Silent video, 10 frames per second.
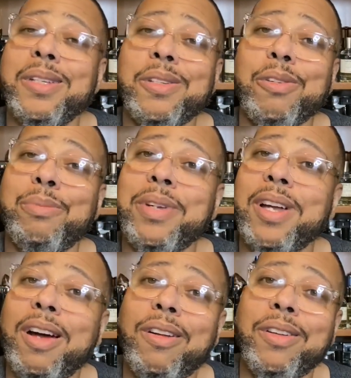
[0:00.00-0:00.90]
She'll be
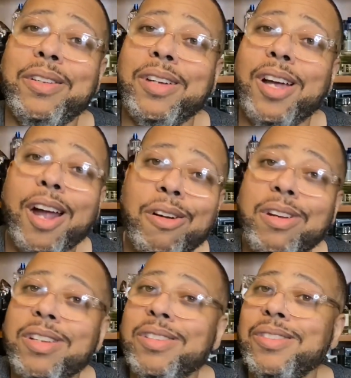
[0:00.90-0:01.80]
calling you
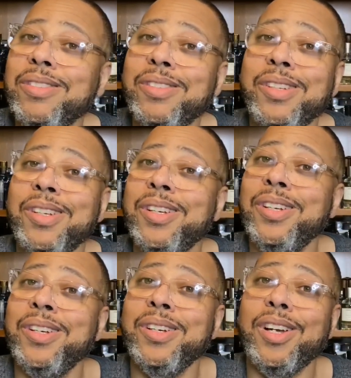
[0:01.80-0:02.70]
Curtis,
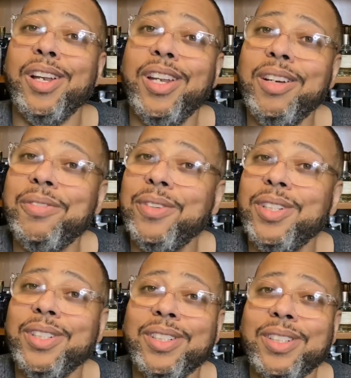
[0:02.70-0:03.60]
Clifford,
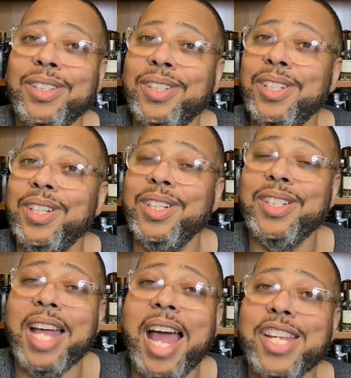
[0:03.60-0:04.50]

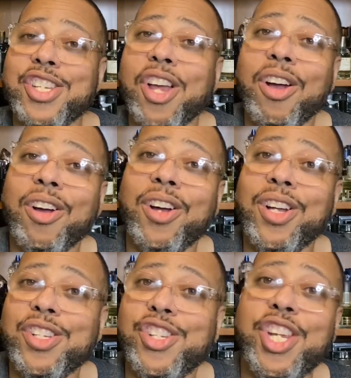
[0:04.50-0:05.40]

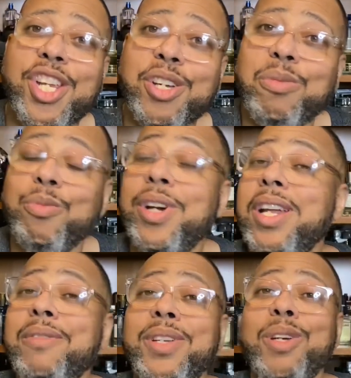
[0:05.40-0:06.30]
Tyshawn, Jim,
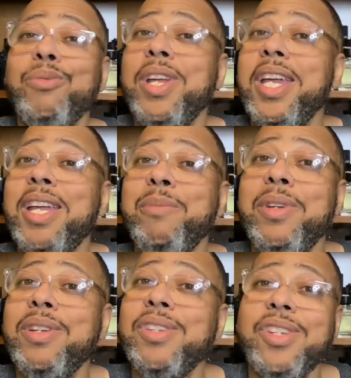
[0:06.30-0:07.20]
whatever your name
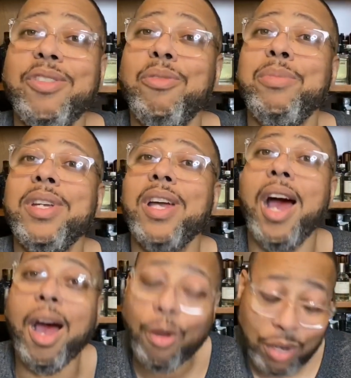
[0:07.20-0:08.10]
is, she gonna be
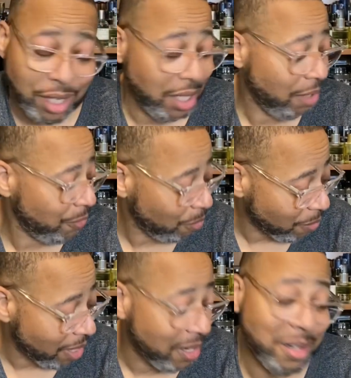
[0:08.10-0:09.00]
calling it if you
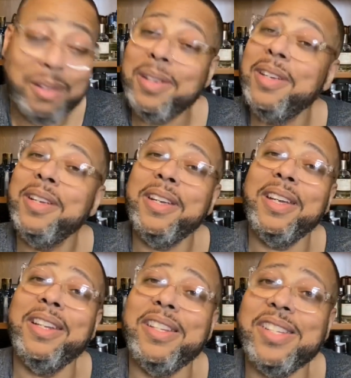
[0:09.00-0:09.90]
wear this.
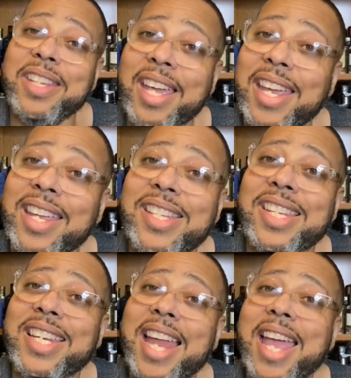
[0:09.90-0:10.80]
And if she can't get
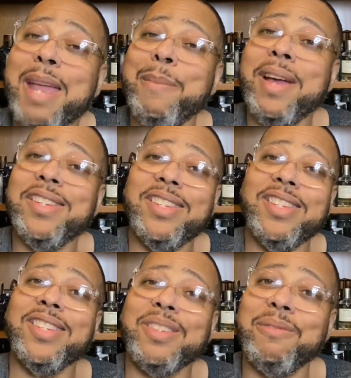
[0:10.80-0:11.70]
your name out, she's
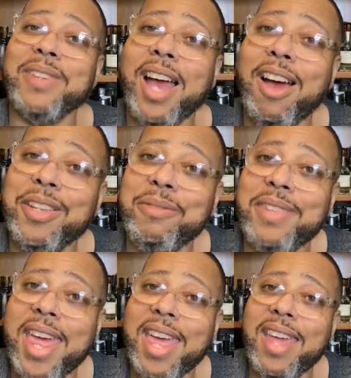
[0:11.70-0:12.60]
just gonna call you
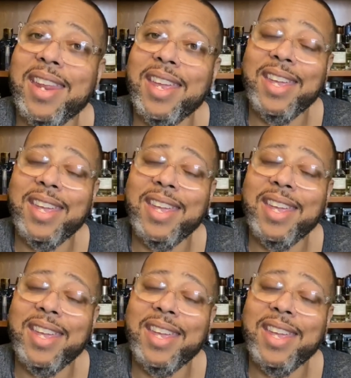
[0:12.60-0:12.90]
Daddy.